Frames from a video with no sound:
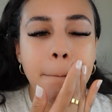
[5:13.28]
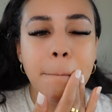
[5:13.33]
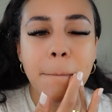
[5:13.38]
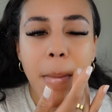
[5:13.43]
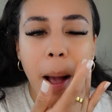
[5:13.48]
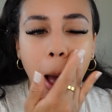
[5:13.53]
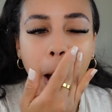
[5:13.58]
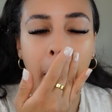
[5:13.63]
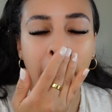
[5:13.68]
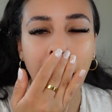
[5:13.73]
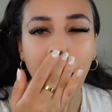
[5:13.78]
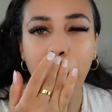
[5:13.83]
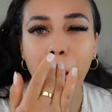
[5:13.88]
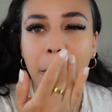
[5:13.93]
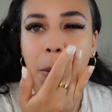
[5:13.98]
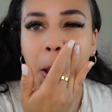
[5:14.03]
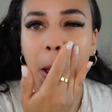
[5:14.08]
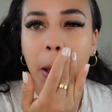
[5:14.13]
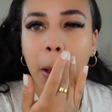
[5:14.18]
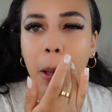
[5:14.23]
kind
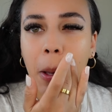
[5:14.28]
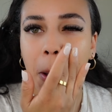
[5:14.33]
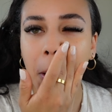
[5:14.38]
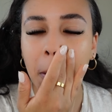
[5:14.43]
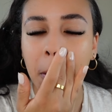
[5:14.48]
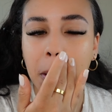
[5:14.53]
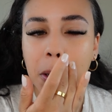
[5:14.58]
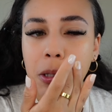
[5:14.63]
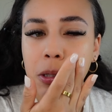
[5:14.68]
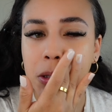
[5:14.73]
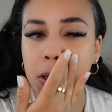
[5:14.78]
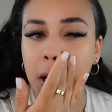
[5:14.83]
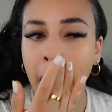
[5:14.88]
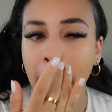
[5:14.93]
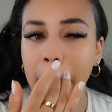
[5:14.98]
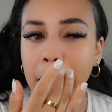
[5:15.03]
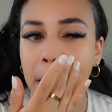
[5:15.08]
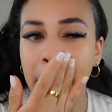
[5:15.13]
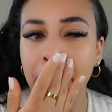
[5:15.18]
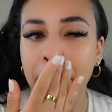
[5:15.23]
of like
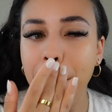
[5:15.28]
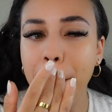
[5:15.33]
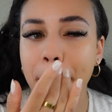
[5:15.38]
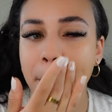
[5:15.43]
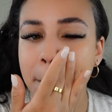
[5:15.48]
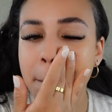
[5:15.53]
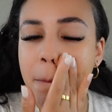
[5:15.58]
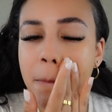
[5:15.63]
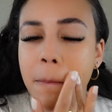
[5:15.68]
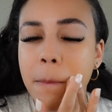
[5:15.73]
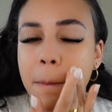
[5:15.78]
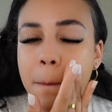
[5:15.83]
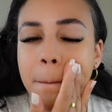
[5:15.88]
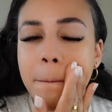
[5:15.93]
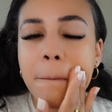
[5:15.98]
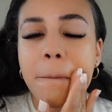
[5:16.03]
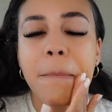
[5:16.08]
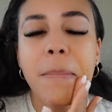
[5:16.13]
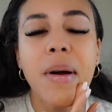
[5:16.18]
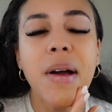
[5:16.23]
satin
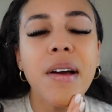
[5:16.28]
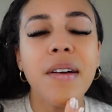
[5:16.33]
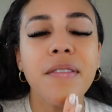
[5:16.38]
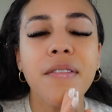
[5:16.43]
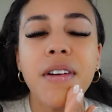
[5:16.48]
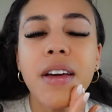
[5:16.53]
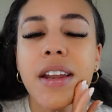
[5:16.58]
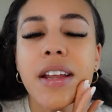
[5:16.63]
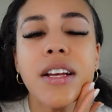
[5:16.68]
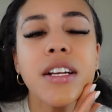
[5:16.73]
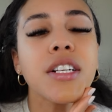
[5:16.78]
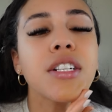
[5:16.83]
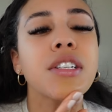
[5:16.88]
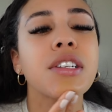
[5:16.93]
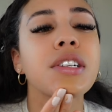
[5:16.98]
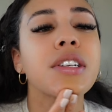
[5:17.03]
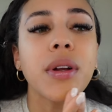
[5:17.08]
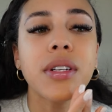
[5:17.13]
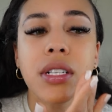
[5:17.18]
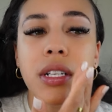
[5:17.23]

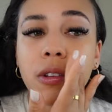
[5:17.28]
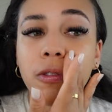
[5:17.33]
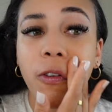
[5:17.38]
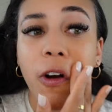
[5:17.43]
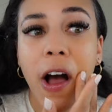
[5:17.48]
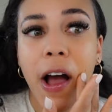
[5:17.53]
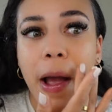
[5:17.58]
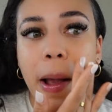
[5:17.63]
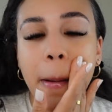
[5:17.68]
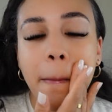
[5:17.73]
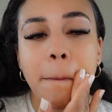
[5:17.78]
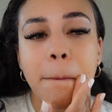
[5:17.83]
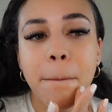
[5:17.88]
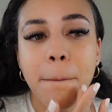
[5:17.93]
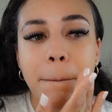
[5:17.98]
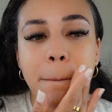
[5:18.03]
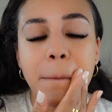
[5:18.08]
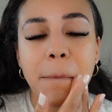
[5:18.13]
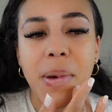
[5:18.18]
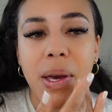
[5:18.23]
finish, which is fine
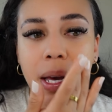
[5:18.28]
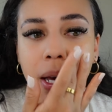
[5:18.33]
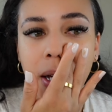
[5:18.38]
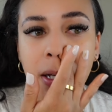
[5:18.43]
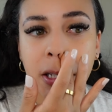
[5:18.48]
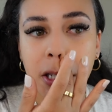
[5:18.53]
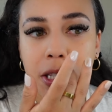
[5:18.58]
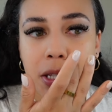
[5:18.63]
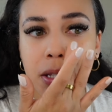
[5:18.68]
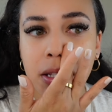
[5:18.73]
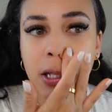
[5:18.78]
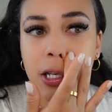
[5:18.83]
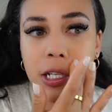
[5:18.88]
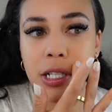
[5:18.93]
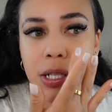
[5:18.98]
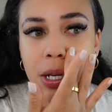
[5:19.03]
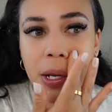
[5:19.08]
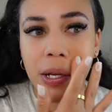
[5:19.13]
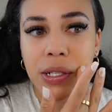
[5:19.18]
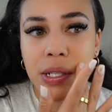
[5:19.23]
because it's a skin
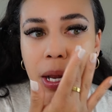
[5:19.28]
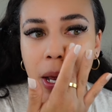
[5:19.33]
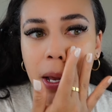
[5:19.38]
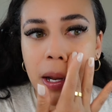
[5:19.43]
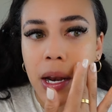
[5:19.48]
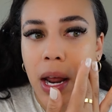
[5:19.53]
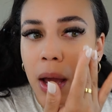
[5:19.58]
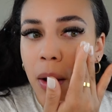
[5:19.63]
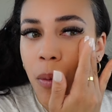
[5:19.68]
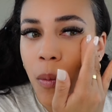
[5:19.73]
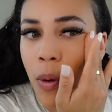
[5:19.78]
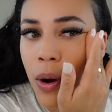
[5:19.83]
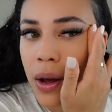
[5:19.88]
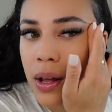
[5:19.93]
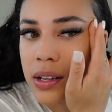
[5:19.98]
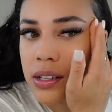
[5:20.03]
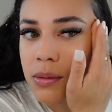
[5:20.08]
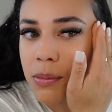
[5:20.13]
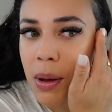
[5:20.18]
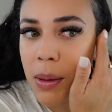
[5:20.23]
tint and I
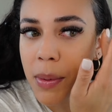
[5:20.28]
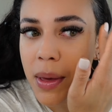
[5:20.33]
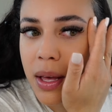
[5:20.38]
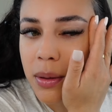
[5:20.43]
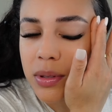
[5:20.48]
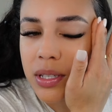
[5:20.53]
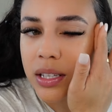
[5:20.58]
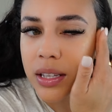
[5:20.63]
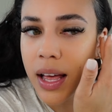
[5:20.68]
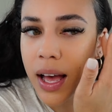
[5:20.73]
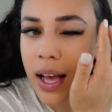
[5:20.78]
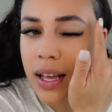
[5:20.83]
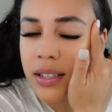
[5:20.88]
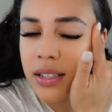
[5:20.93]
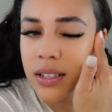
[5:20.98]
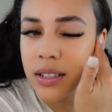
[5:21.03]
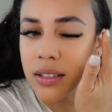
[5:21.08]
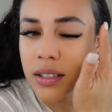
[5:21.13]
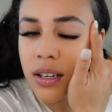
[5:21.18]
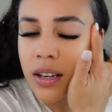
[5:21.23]
want my makeup to last,
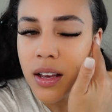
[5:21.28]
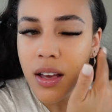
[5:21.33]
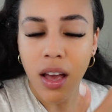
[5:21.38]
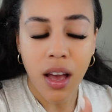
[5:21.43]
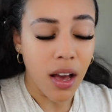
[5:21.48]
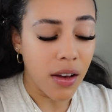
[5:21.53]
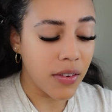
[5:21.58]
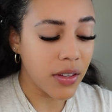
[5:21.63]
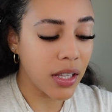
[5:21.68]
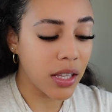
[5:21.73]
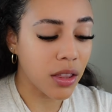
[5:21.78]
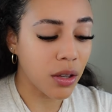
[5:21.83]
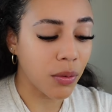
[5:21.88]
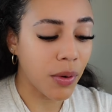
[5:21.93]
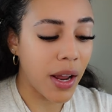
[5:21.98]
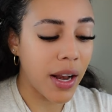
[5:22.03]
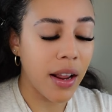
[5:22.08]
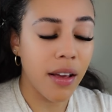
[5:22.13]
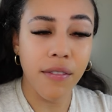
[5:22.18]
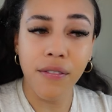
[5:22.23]
and I feel like the
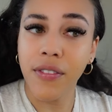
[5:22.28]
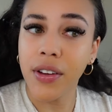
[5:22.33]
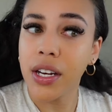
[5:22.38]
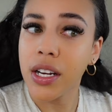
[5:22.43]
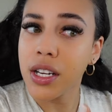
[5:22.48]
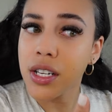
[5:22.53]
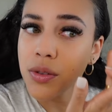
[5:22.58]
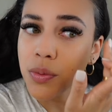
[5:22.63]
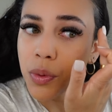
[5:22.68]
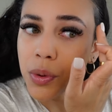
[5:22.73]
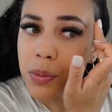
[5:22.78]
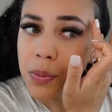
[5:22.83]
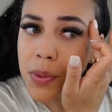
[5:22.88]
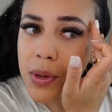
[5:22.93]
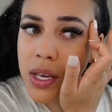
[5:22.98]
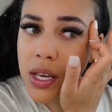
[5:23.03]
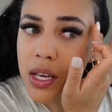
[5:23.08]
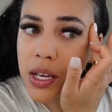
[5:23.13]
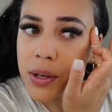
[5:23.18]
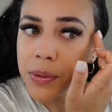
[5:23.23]
radiant finish would
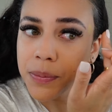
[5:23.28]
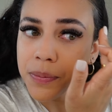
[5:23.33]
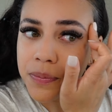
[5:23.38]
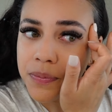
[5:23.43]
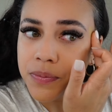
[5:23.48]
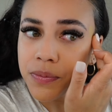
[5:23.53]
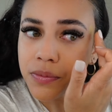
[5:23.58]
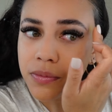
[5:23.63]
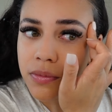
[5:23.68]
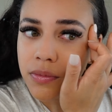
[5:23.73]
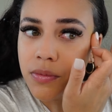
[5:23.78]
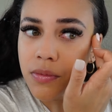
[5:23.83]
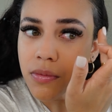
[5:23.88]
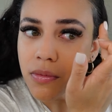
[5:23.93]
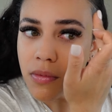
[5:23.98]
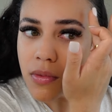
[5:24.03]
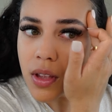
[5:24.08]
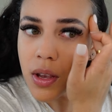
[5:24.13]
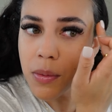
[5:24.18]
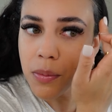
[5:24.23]
be
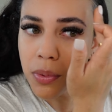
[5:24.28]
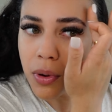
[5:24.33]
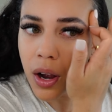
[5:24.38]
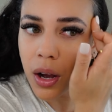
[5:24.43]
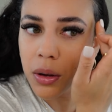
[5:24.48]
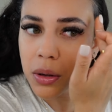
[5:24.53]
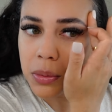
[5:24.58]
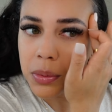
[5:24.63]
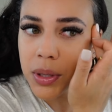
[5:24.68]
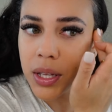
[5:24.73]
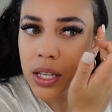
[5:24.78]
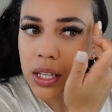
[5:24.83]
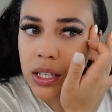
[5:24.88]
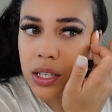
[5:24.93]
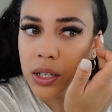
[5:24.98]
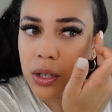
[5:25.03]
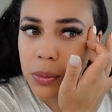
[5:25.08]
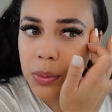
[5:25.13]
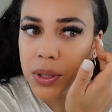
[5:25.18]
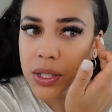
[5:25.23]
probably a
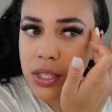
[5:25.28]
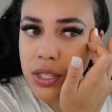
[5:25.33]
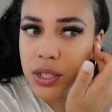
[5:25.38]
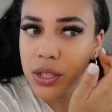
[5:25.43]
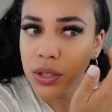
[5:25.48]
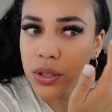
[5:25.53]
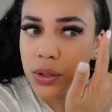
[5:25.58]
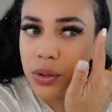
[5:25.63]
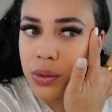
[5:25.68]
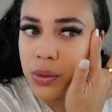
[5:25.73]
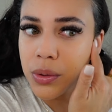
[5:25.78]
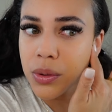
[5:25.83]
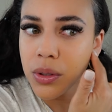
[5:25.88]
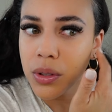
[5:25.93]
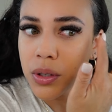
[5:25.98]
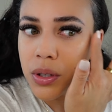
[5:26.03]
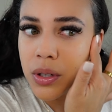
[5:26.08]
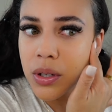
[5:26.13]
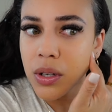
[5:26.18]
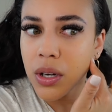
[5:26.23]
little bit too,
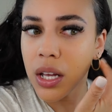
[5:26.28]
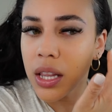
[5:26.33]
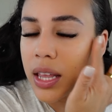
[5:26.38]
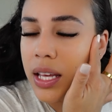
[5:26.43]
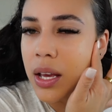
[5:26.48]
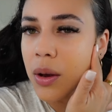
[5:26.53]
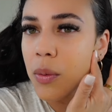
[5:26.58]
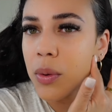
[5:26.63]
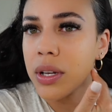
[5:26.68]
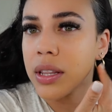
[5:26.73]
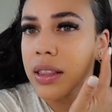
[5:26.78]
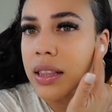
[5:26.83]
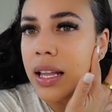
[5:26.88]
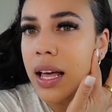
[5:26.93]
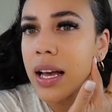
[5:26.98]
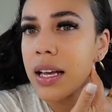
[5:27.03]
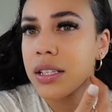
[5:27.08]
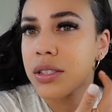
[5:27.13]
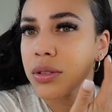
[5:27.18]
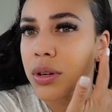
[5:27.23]
like it wouldn't
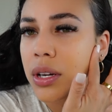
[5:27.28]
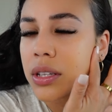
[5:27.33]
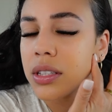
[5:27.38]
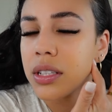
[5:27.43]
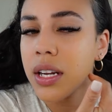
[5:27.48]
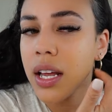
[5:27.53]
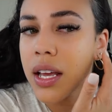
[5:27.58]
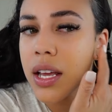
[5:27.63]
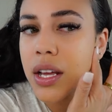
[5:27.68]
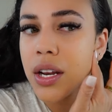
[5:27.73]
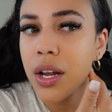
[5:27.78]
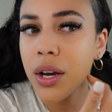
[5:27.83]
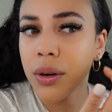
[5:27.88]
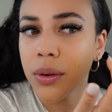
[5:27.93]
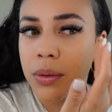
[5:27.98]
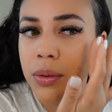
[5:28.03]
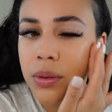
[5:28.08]
last throughout the day, you know?